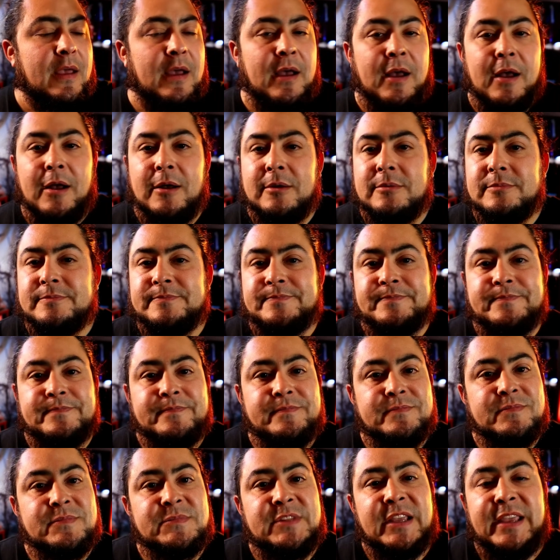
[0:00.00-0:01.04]
um,
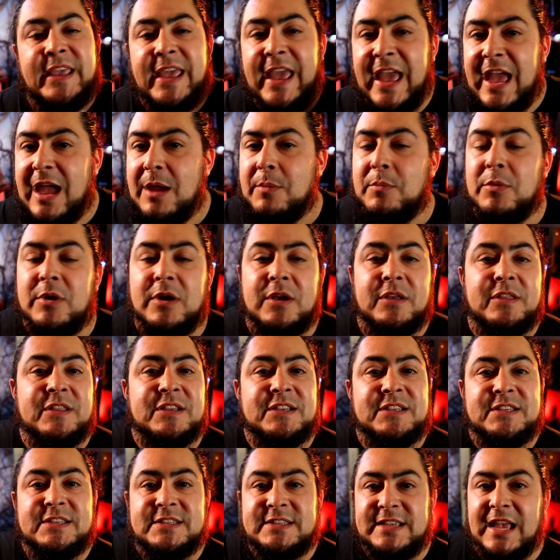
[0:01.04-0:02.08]
the camera, the
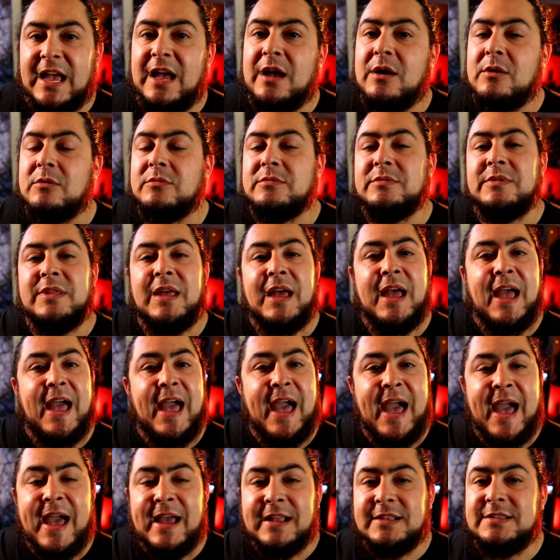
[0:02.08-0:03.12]
sound, the
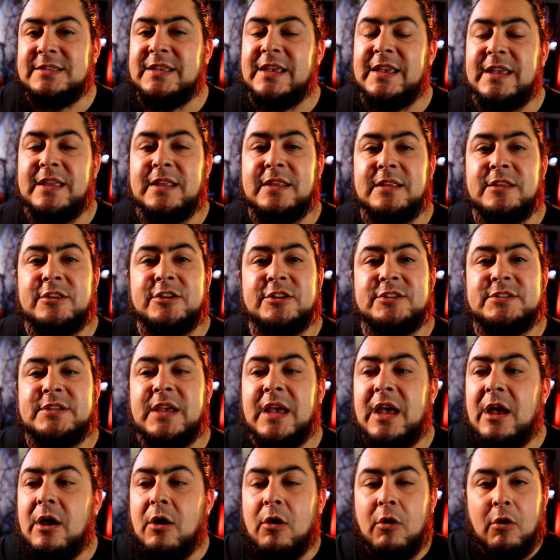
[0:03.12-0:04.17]
acting, just
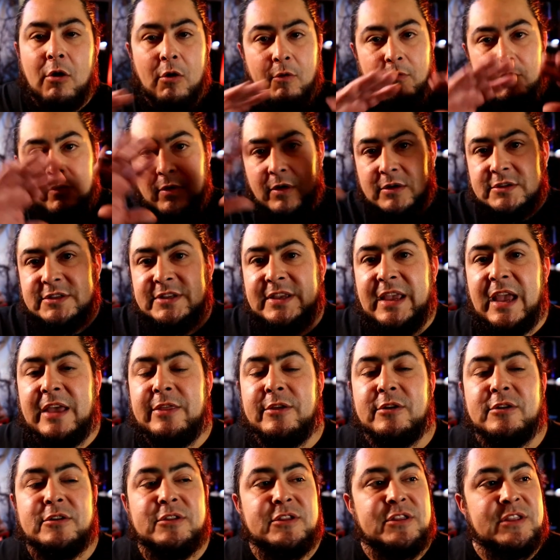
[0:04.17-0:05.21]
overall
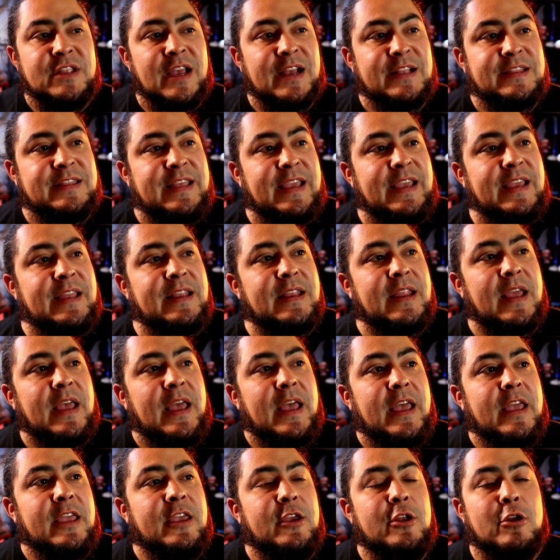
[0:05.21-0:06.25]
together, nothing.
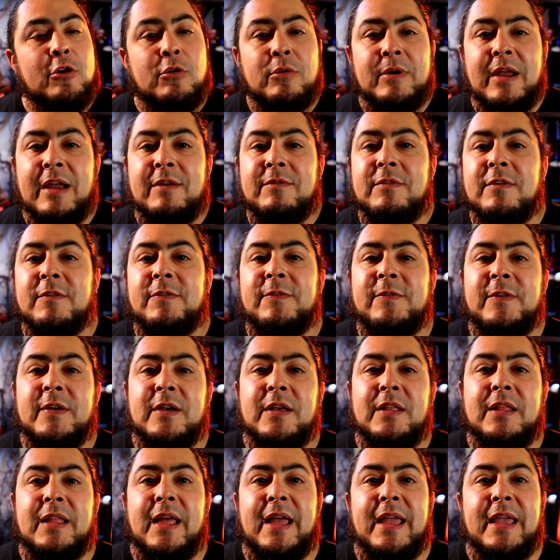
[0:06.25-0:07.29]
You don't ever
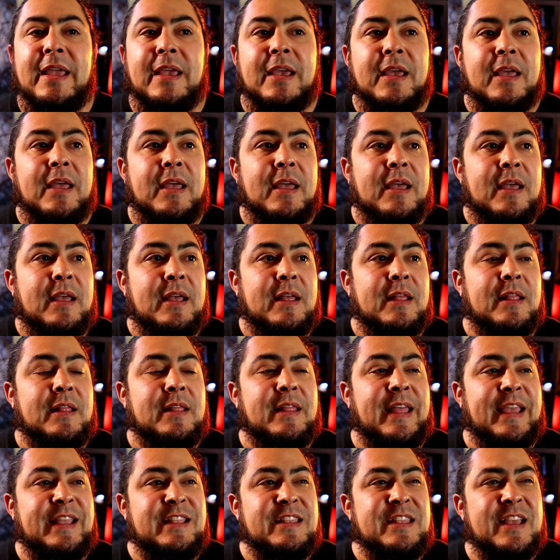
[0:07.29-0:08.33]
feel like
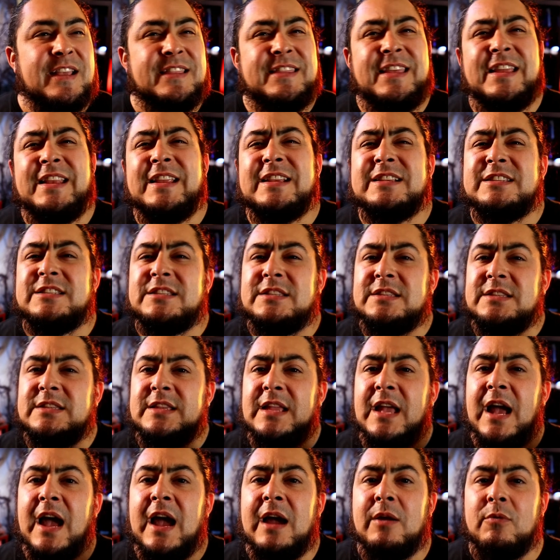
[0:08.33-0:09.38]
like nothing is
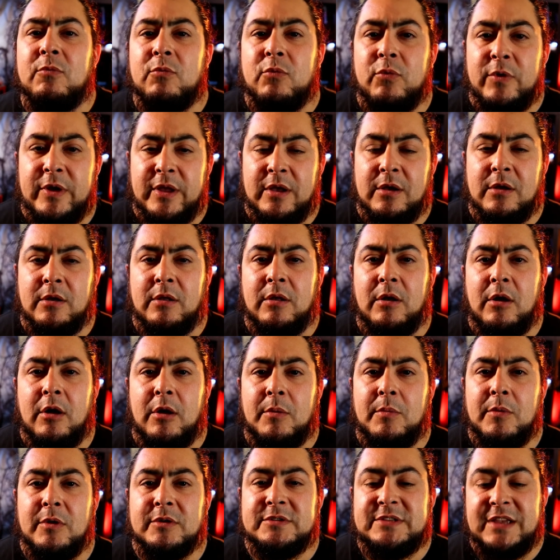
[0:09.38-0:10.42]
not real
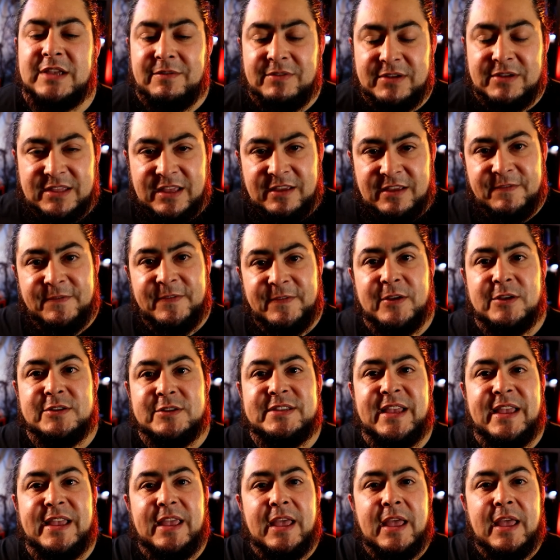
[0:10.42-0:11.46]
almost everything feels
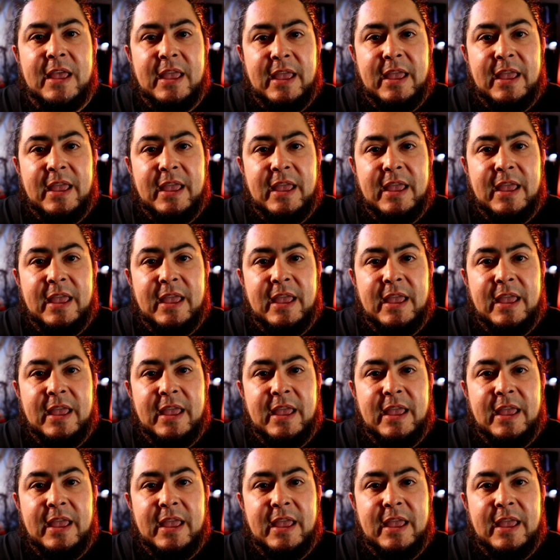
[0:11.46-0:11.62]
like